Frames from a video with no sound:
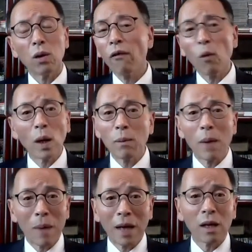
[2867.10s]
if you want to
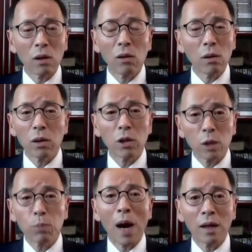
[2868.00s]
make money, you
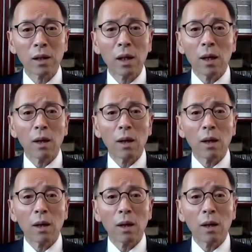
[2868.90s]
spot